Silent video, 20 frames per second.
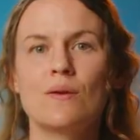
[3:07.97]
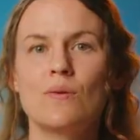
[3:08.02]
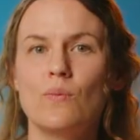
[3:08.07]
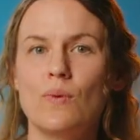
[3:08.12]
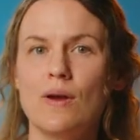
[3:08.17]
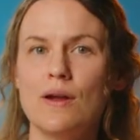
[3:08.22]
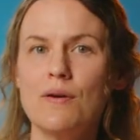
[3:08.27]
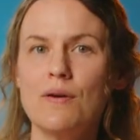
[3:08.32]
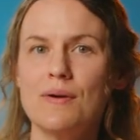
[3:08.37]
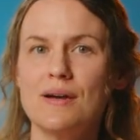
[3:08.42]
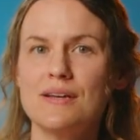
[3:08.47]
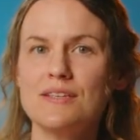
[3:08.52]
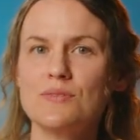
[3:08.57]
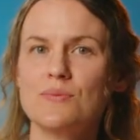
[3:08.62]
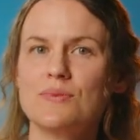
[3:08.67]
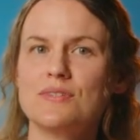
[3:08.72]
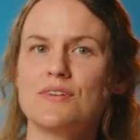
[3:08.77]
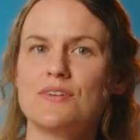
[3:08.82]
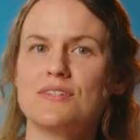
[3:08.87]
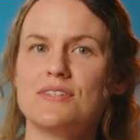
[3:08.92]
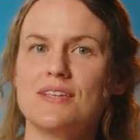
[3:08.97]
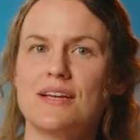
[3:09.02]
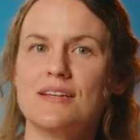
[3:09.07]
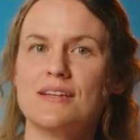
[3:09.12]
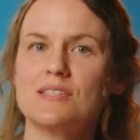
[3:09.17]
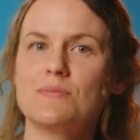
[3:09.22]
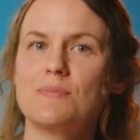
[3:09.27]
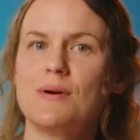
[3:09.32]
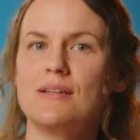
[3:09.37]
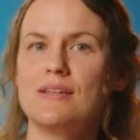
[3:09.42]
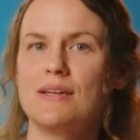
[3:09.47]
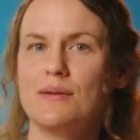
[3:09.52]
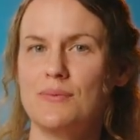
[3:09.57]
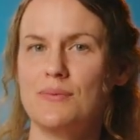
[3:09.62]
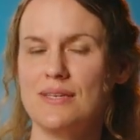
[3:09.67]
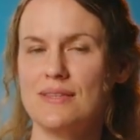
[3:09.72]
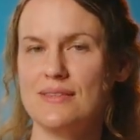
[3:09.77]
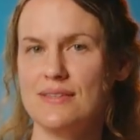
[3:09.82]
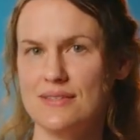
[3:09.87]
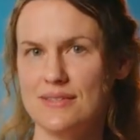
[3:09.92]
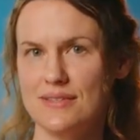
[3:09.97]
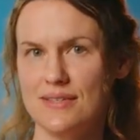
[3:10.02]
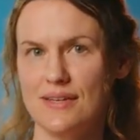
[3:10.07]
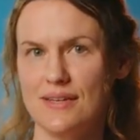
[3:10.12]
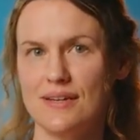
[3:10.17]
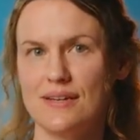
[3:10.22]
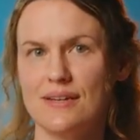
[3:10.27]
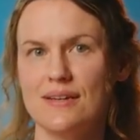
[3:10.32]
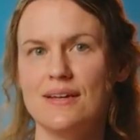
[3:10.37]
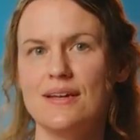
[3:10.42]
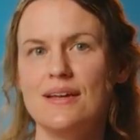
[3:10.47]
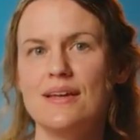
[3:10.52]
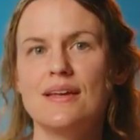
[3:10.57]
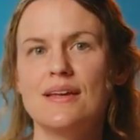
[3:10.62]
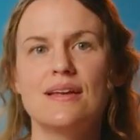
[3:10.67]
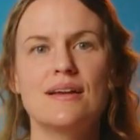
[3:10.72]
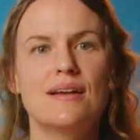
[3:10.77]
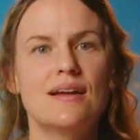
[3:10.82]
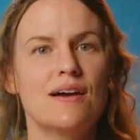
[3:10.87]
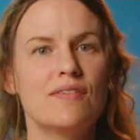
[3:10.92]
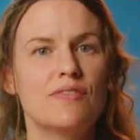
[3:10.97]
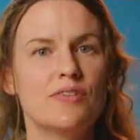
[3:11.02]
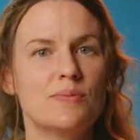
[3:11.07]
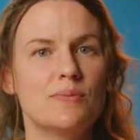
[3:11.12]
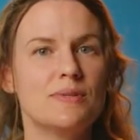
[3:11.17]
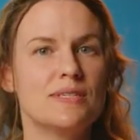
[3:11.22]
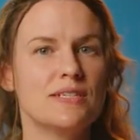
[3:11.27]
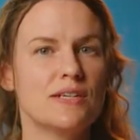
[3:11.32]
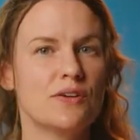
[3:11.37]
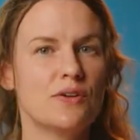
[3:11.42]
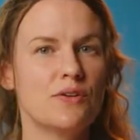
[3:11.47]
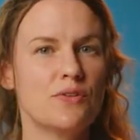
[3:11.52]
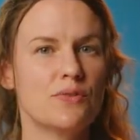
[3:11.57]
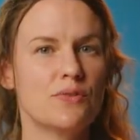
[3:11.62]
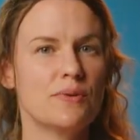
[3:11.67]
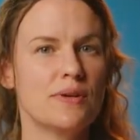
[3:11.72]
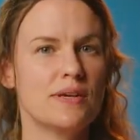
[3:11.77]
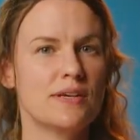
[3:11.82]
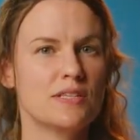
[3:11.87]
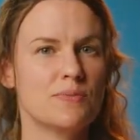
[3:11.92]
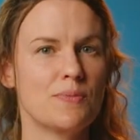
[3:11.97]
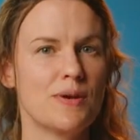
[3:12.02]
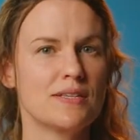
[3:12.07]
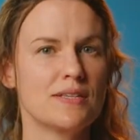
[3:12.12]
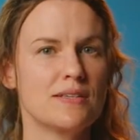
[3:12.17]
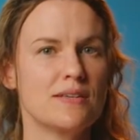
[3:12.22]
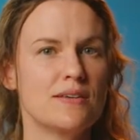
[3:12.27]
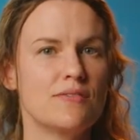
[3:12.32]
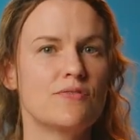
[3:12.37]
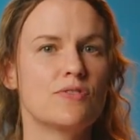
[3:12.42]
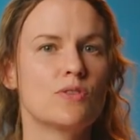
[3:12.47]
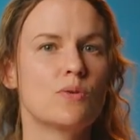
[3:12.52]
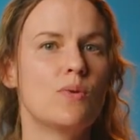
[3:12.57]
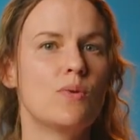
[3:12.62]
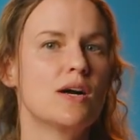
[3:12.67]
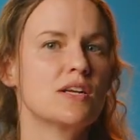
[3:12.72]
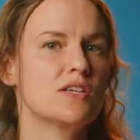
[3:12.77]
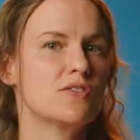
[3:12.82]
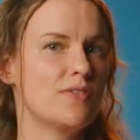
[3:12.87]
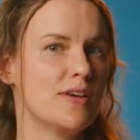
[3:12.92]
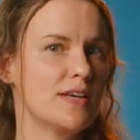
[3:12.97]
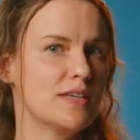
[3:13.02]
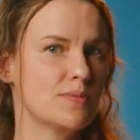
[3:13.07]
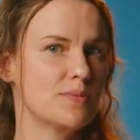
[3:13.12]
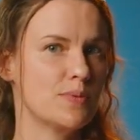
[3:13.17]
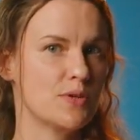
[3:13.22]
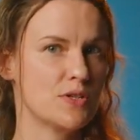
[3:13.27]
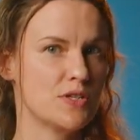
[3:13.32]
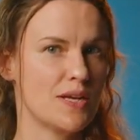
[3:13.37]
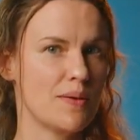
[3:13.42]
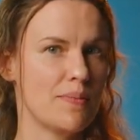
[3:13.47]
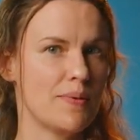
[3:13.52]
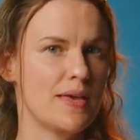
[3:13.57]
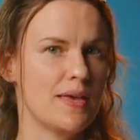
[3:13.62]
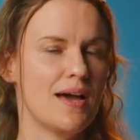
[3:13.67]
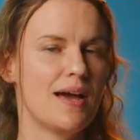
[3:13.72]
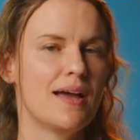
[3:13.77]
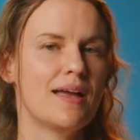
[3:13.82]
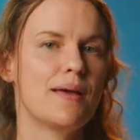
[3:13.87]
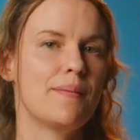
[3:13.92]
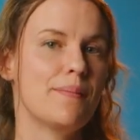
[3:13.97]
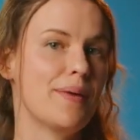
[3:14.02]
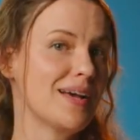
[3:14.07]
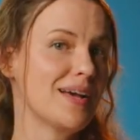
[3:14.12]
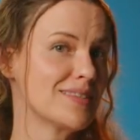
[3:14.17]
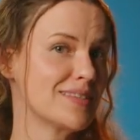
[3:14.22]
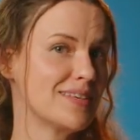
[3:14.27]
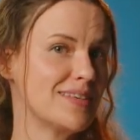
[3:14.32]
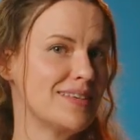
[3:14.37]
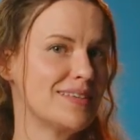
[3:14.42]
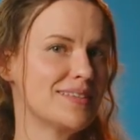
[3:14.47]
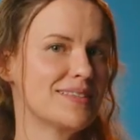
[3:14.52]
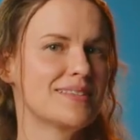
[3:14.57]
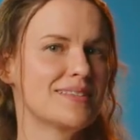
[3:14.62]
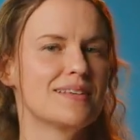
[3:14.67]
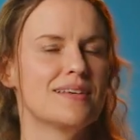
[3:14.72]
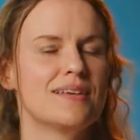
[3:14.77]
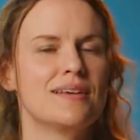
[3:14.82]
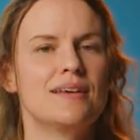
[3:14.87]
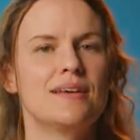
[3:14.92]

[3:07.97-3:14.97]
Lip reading: Wear OS was our second Spotlight Week this year. It covered Material 3 Expressive, the Watch Face Push API, and passkeys.